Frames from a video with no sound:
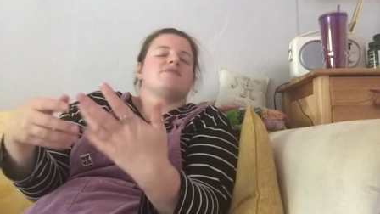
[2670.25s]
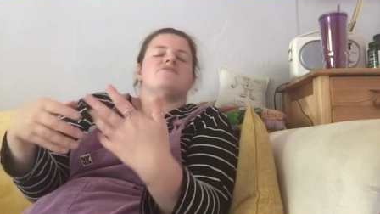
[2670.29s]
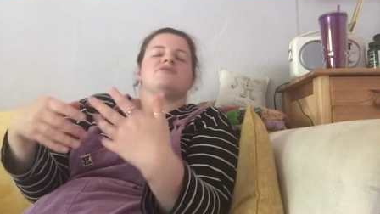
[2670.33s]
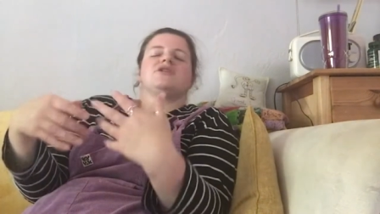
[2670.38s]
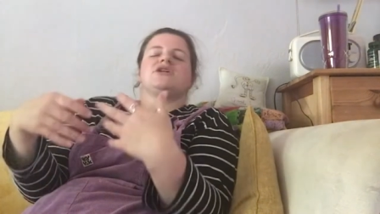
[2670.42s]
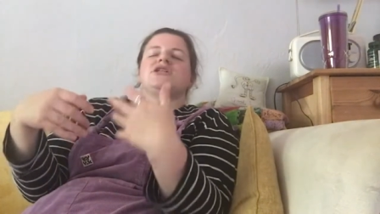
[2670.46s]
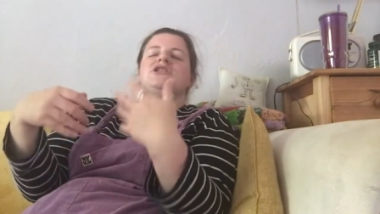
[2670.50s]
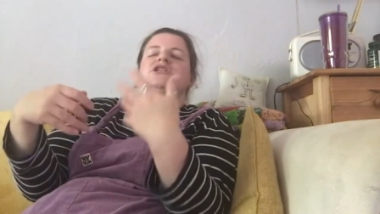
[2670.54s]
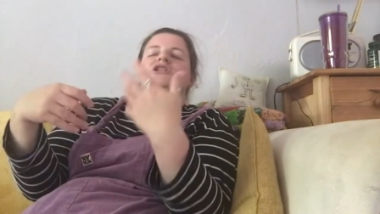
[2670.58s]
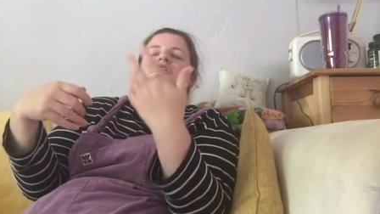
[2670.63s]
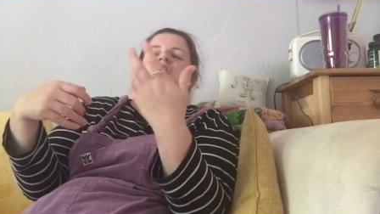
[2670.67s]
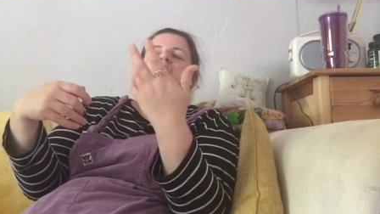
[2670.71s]
I didn't
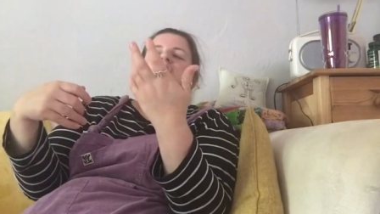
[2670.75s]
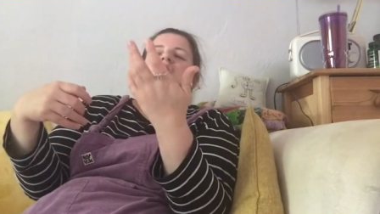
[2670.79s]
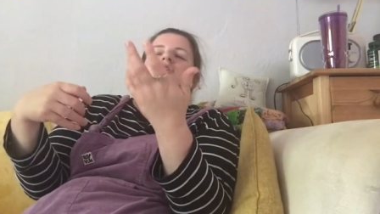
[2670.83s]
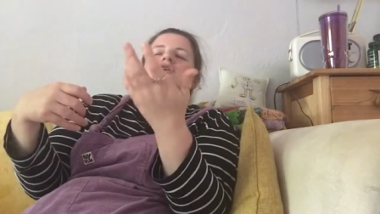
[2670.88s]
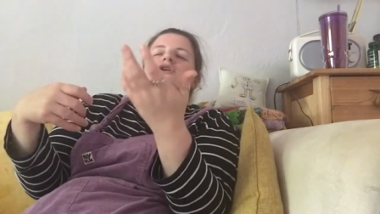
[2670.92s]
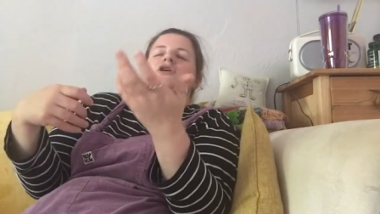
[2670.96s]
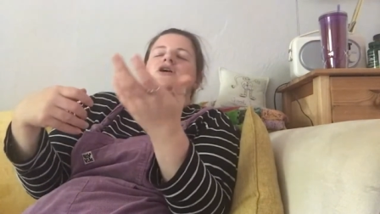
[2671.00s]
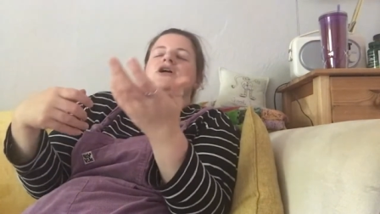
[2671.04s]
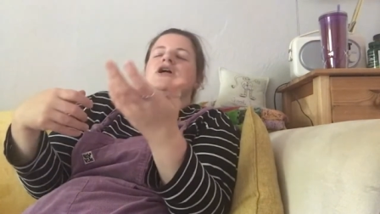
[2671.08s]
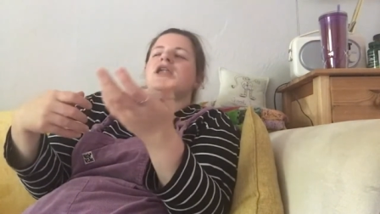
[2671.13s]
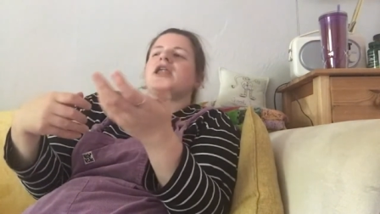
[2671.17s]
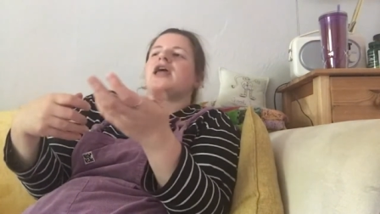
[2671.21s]
really need to
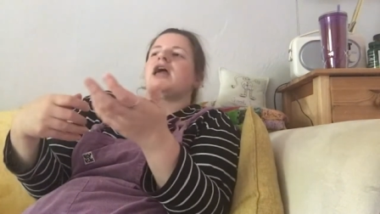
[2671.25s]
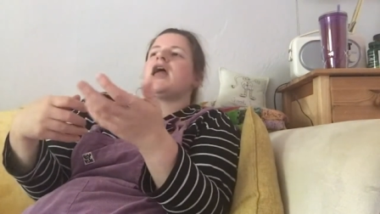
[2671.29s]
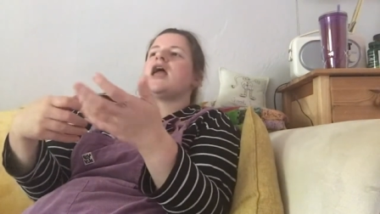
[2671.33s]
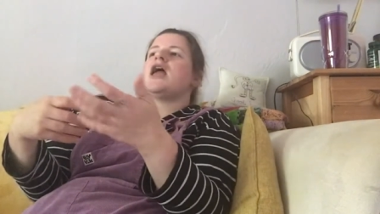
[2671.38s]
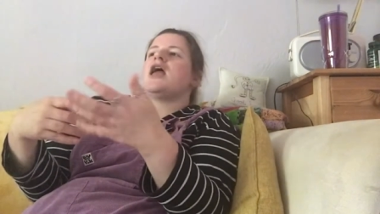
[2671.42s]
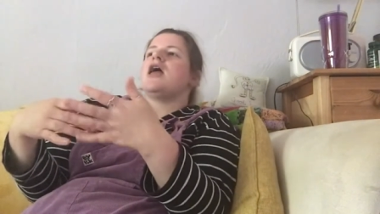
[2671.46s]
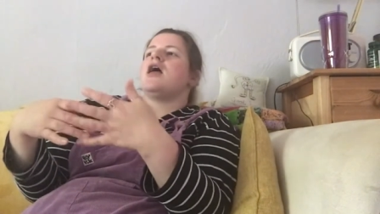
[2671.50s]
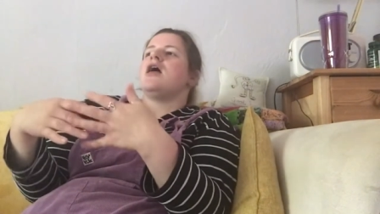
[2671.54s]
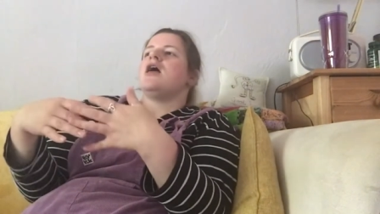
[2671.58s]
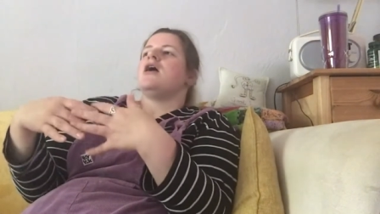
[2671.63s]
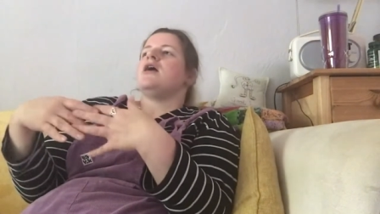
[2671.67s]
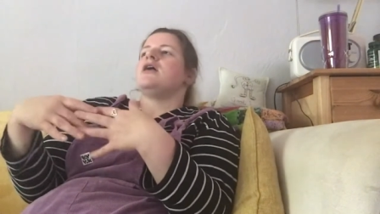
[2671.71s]
look at
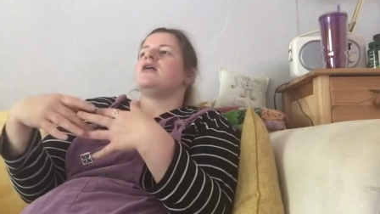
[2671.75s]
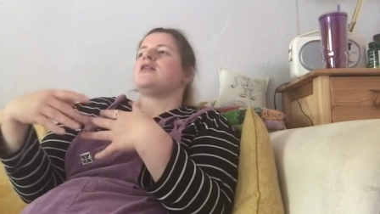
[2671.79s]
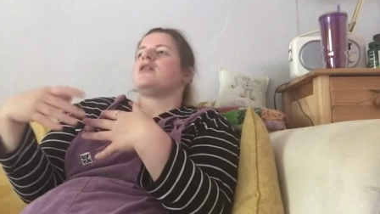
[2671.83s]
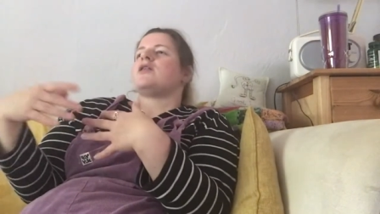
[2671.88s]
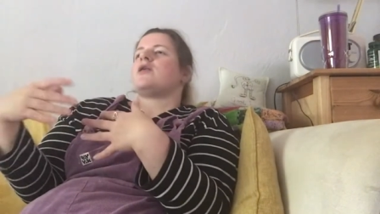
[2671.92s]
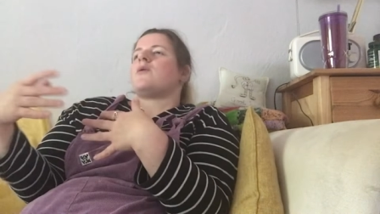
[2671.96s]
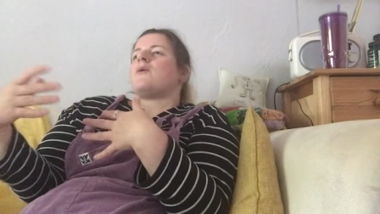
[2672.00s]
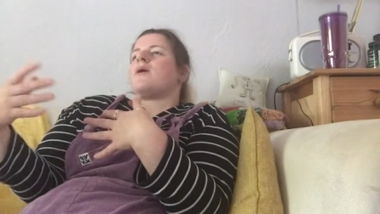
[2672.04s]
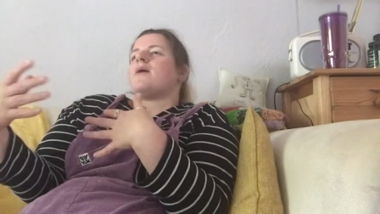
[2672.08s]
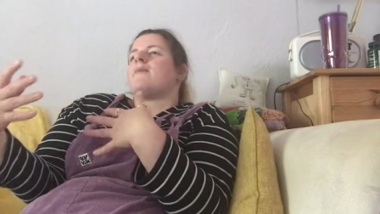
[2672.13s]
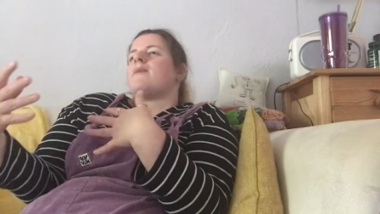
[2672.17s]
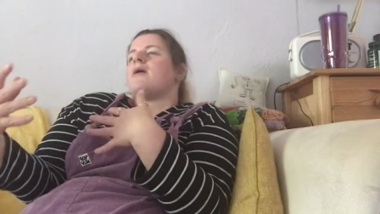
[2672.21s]
it.
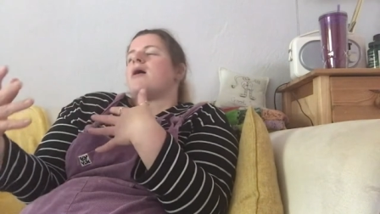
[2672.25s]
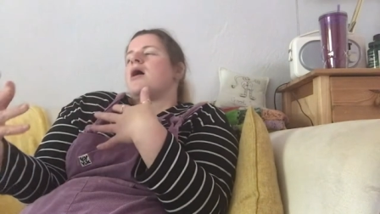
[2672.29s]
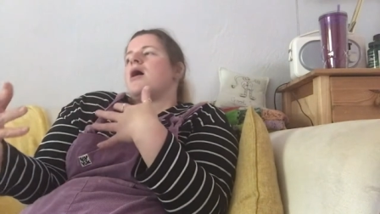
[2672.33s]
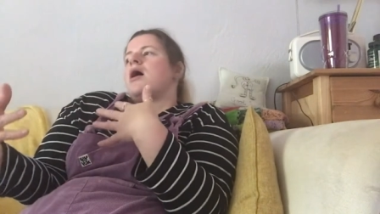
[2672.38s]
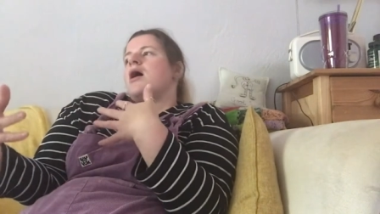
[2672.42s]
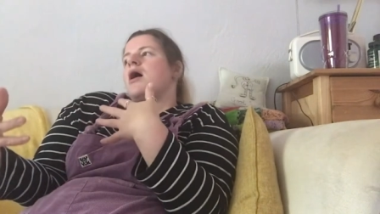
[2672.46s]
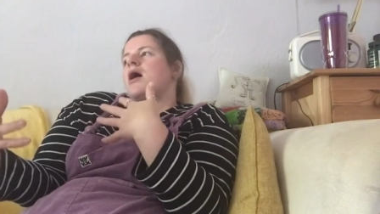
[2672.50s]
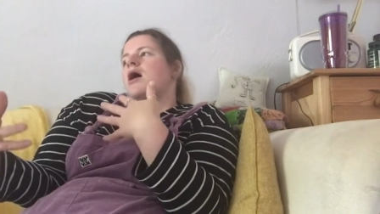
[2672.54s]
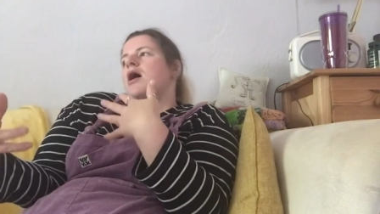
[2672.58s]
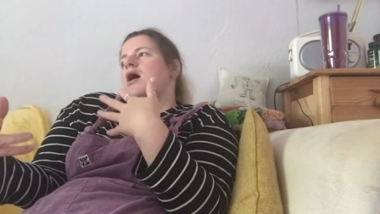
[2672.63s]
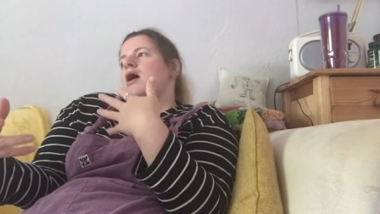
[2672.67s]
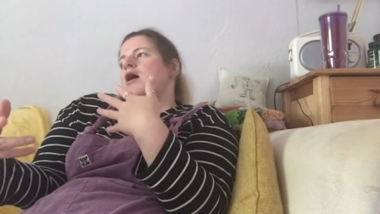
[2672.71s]
So I'm
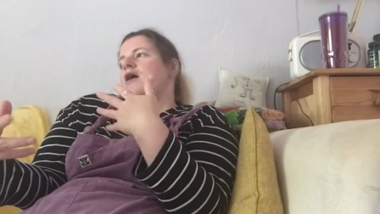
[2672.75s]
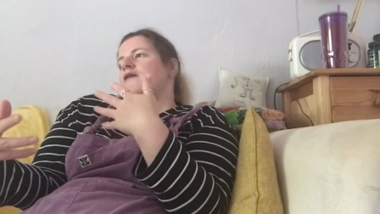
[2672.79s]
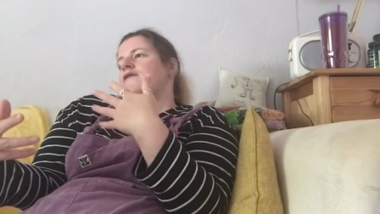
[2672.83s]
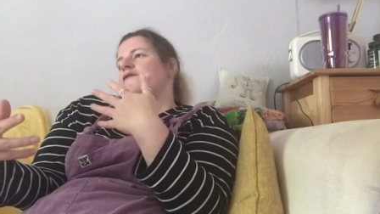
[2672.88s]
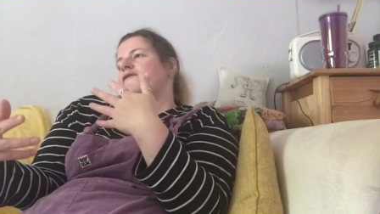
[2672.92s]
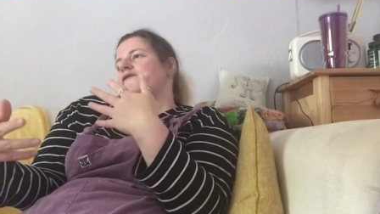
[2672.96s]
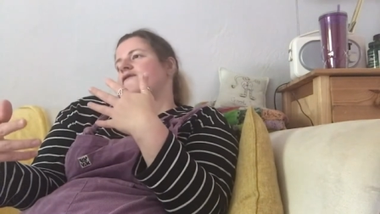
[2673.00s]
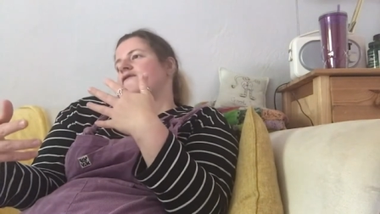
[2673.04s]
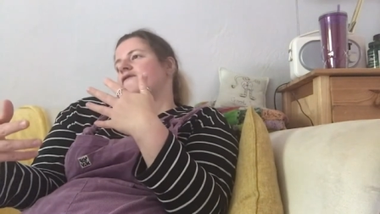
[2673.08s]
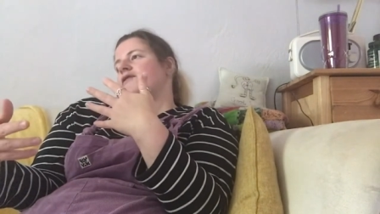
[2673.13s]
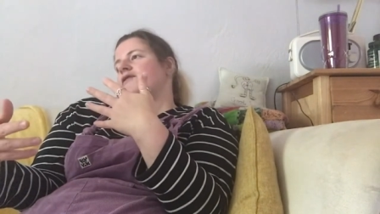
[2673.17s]
half